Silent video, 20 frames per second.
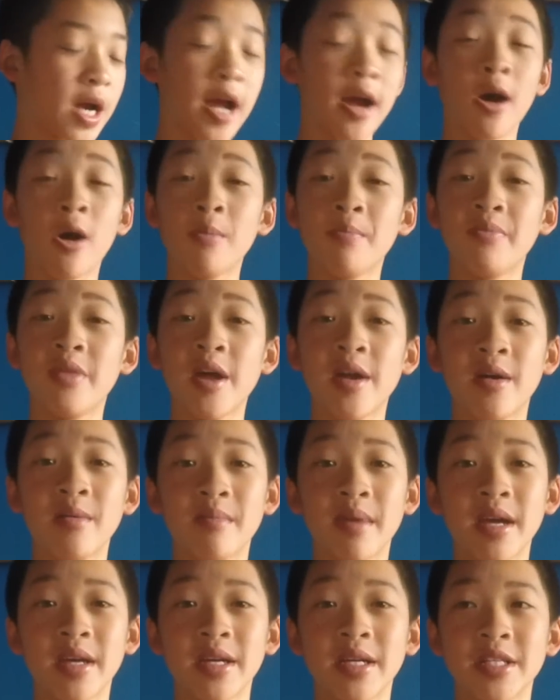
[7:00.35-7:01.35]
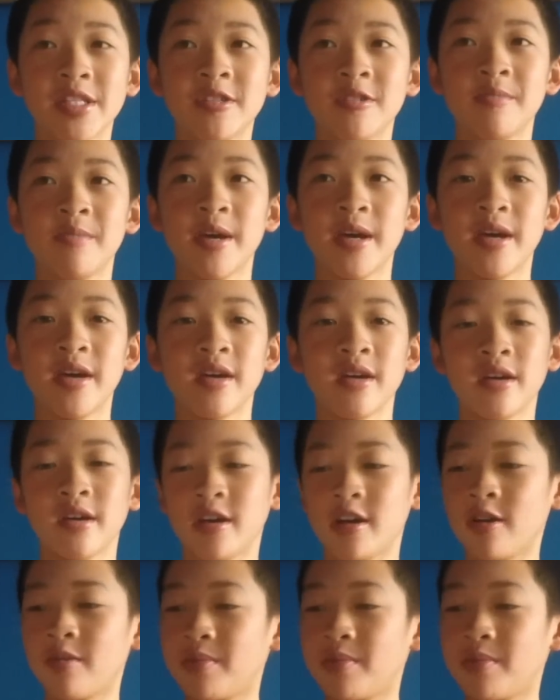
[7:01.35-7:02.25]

I hope they don't make it too big. I